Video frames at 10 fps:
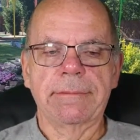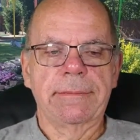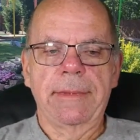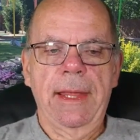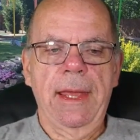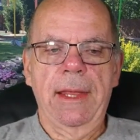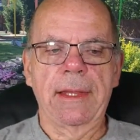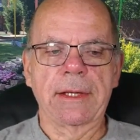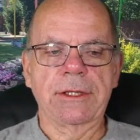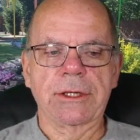And
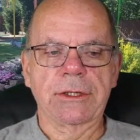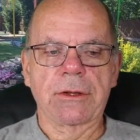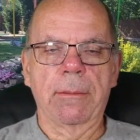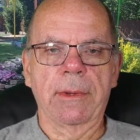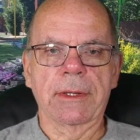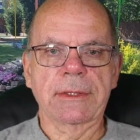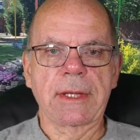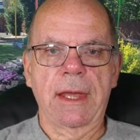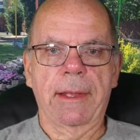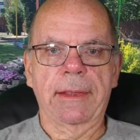that's just all I'm going to
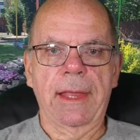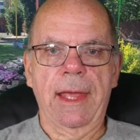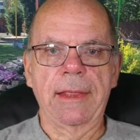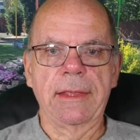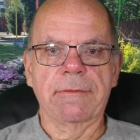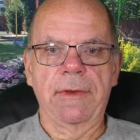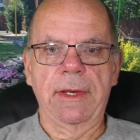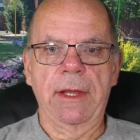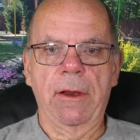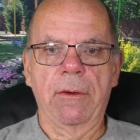say about that in this
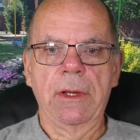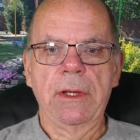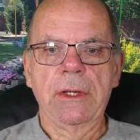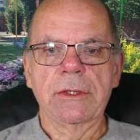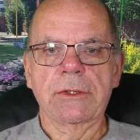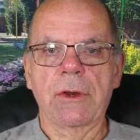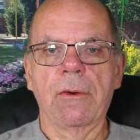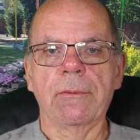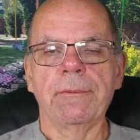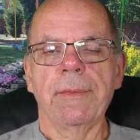video.
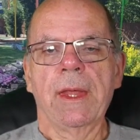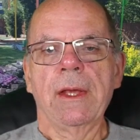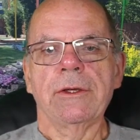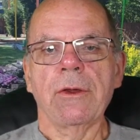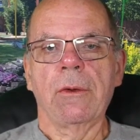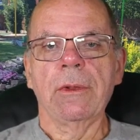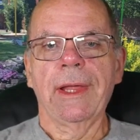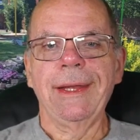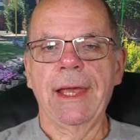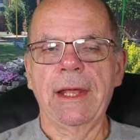So don't
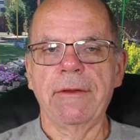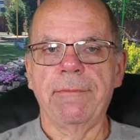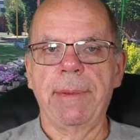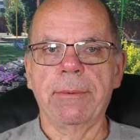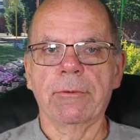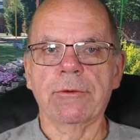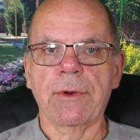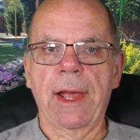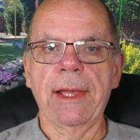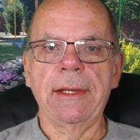let negative people
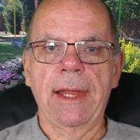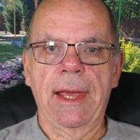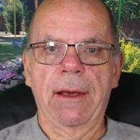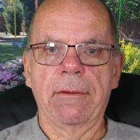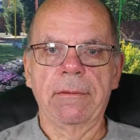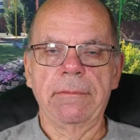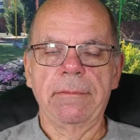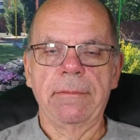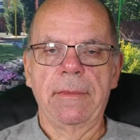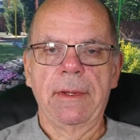drag you down.
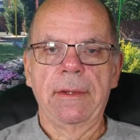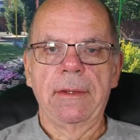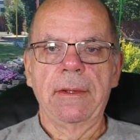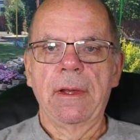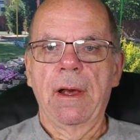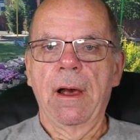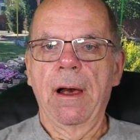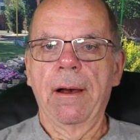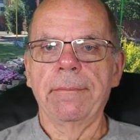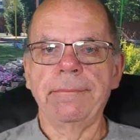
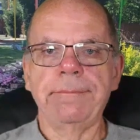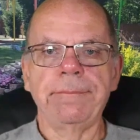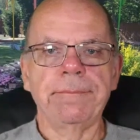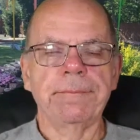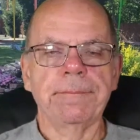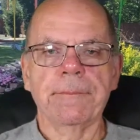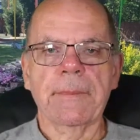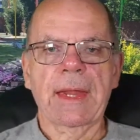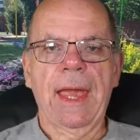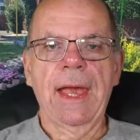
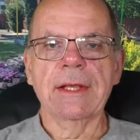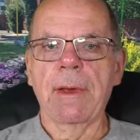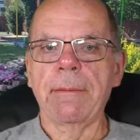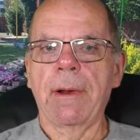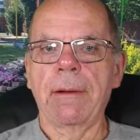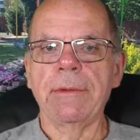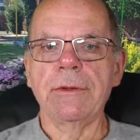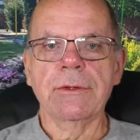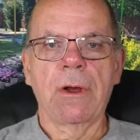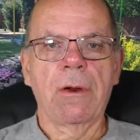As my mom
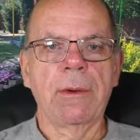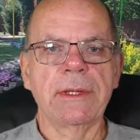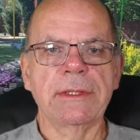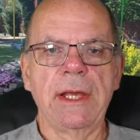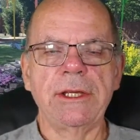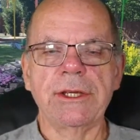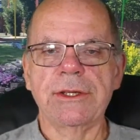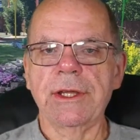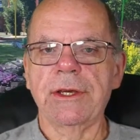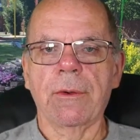used to always say,
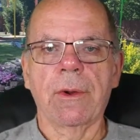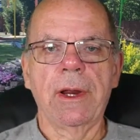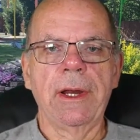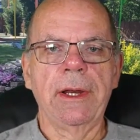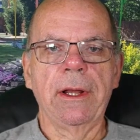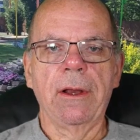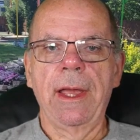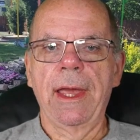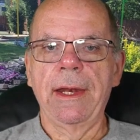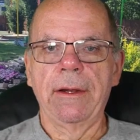just ignore it
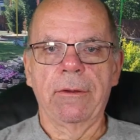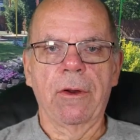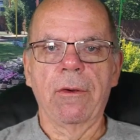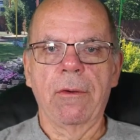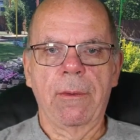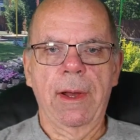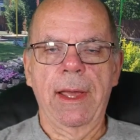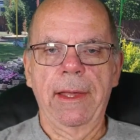and it'll go away.